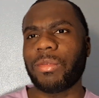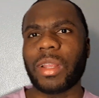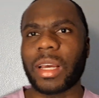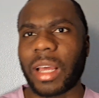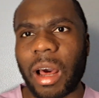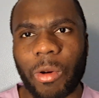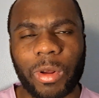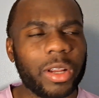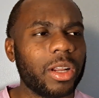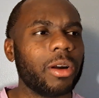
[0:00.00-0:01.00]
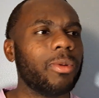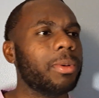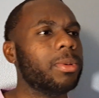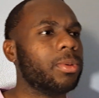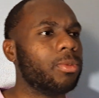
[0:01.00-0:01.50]
Like I don't really know
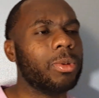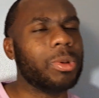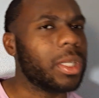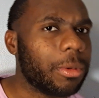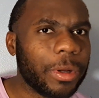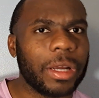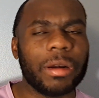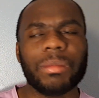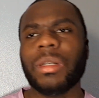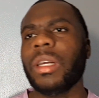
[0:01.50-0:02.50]
what was up with him.